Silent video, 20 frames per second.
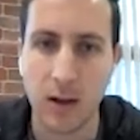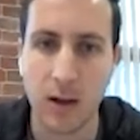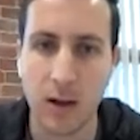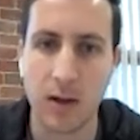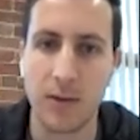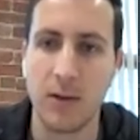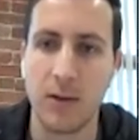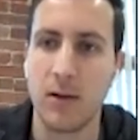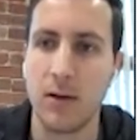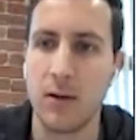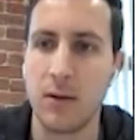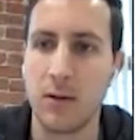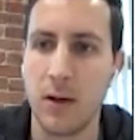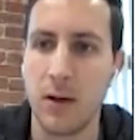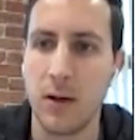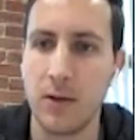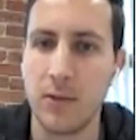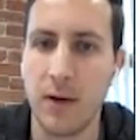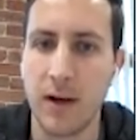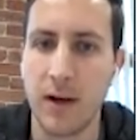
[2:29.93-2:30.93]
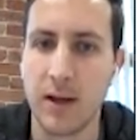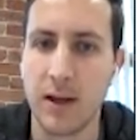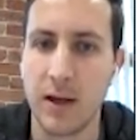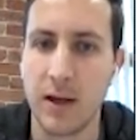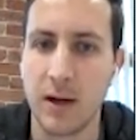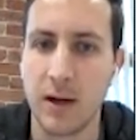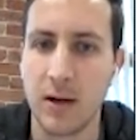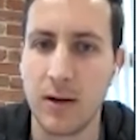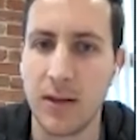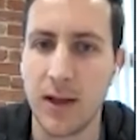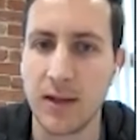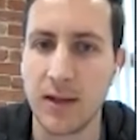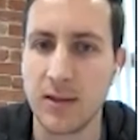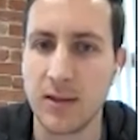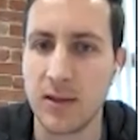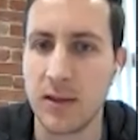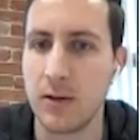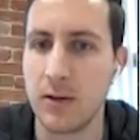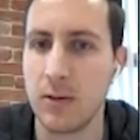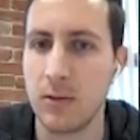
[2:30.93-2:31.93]
on the right here in that
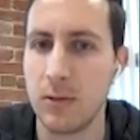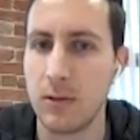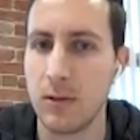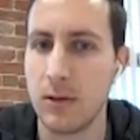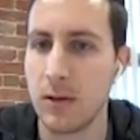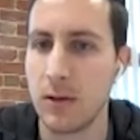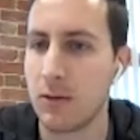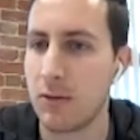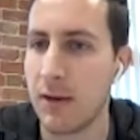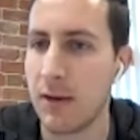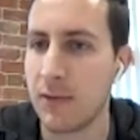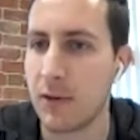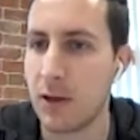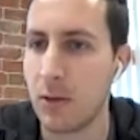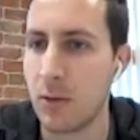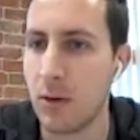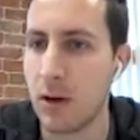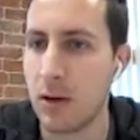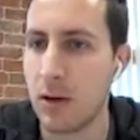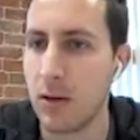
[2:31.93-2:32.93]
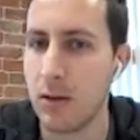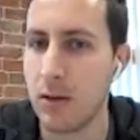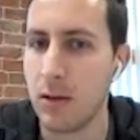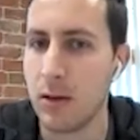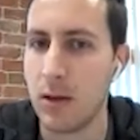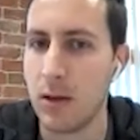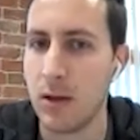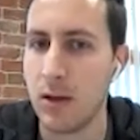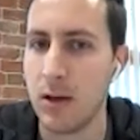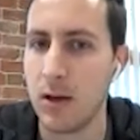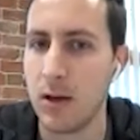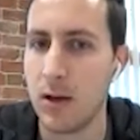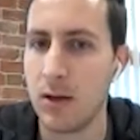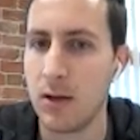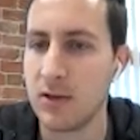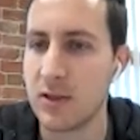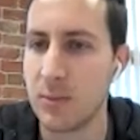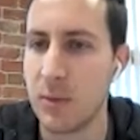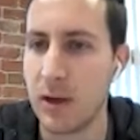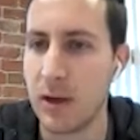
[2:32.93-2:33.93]
singular GraphQL
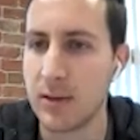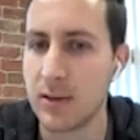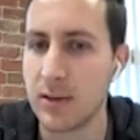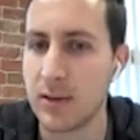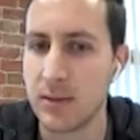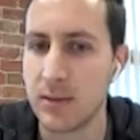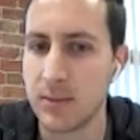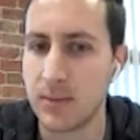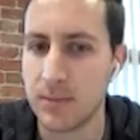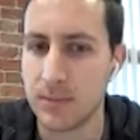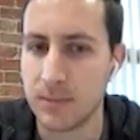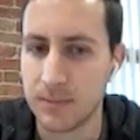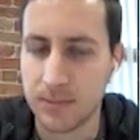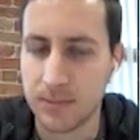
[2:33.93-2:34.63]
response.